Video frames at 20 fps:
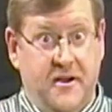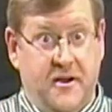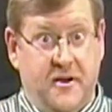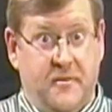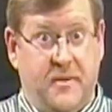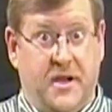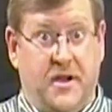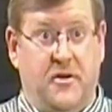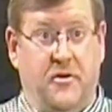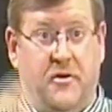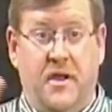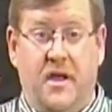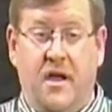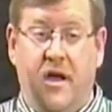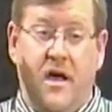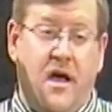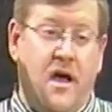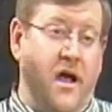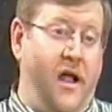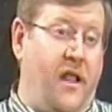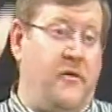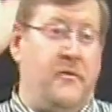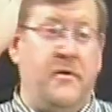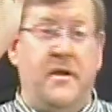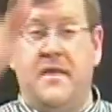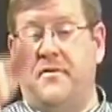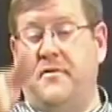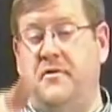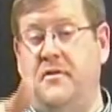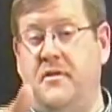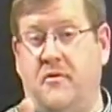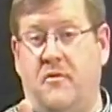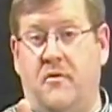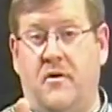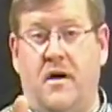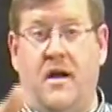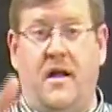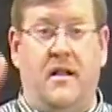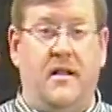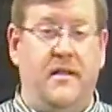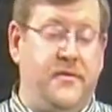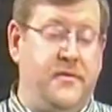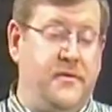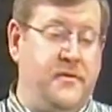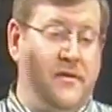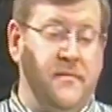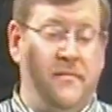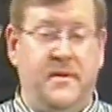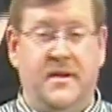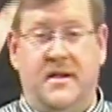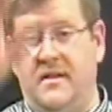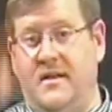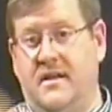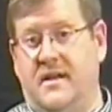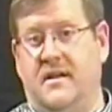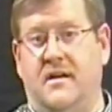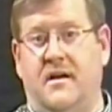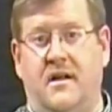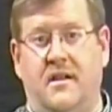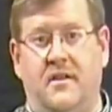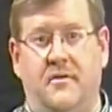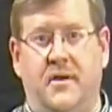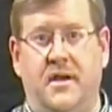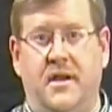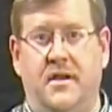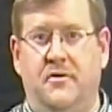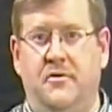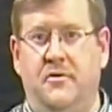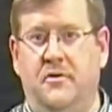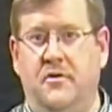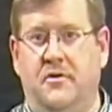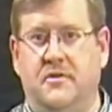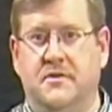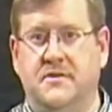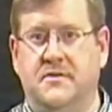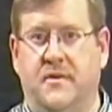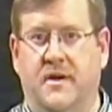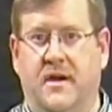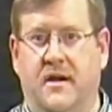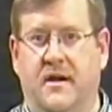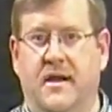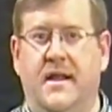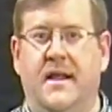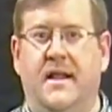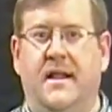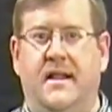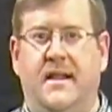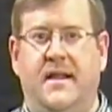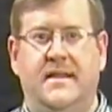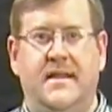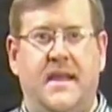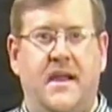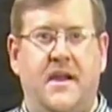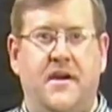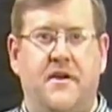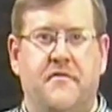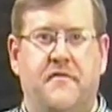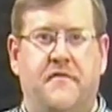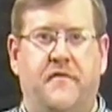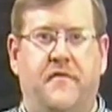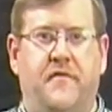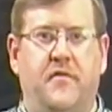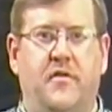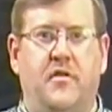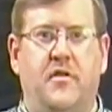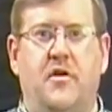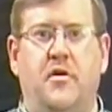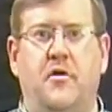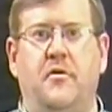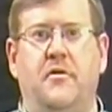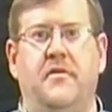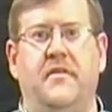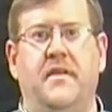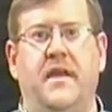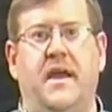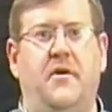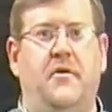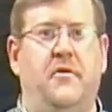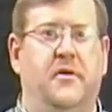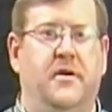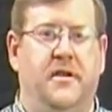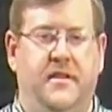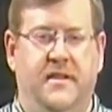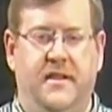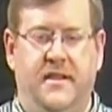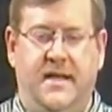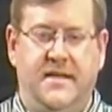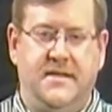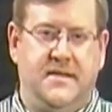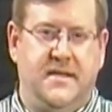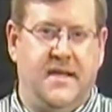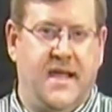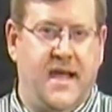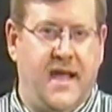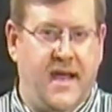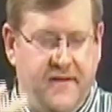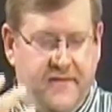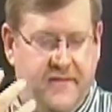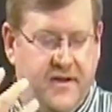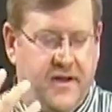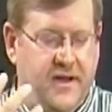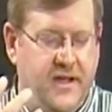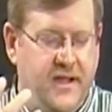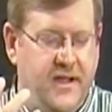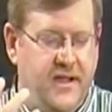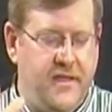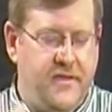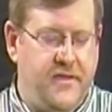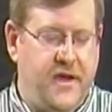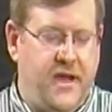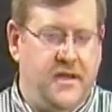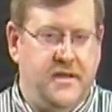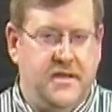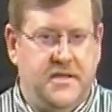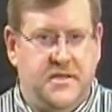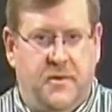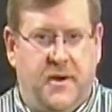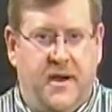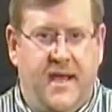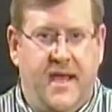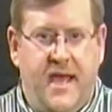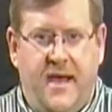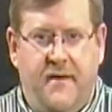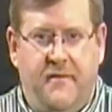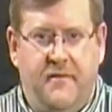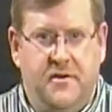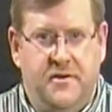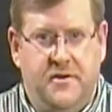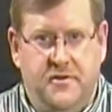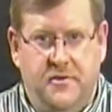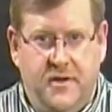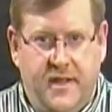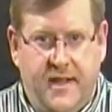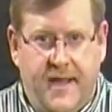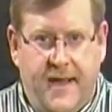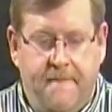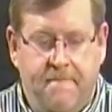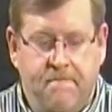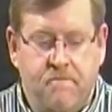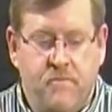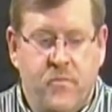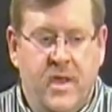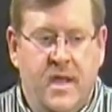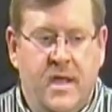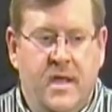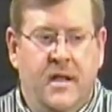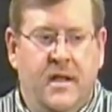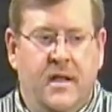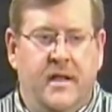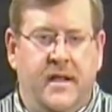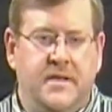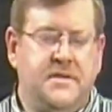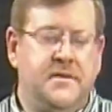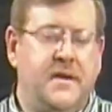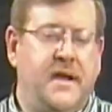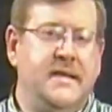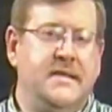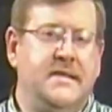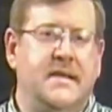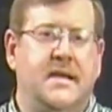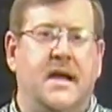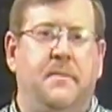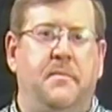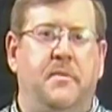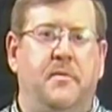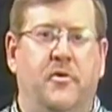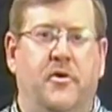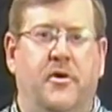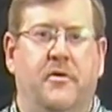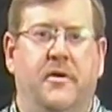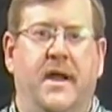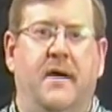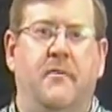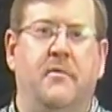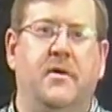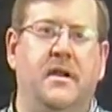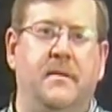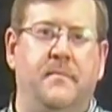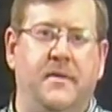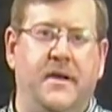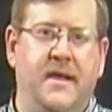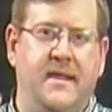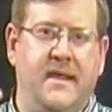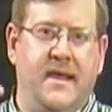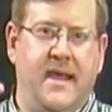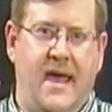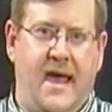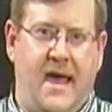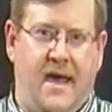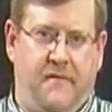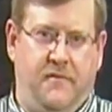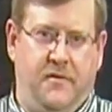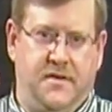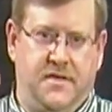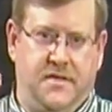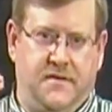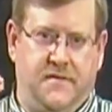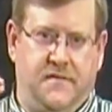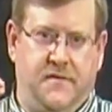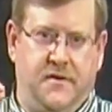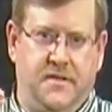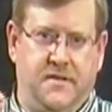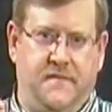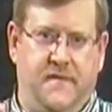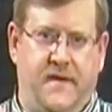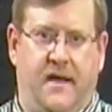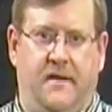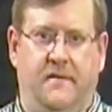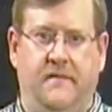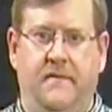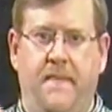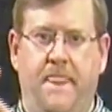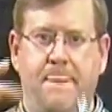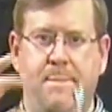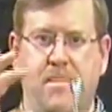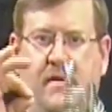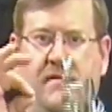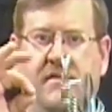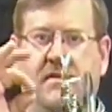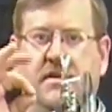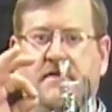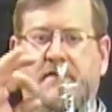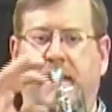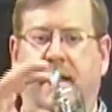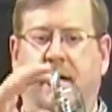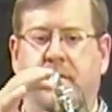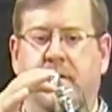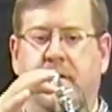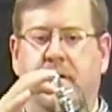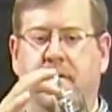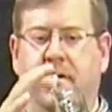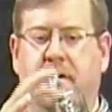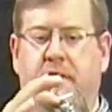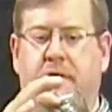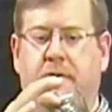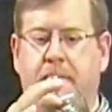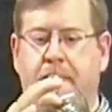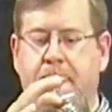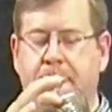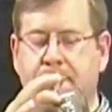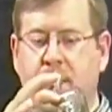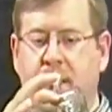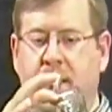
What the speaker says: here, but going all the way through the wall and through the building and all the way to who knows where. Let the air flow through that horn. That's the kind of a thought that you want to have when you're doing that. Let's try just a couple more. Now we're going to play the F, which is first valve. First valve. Here we go.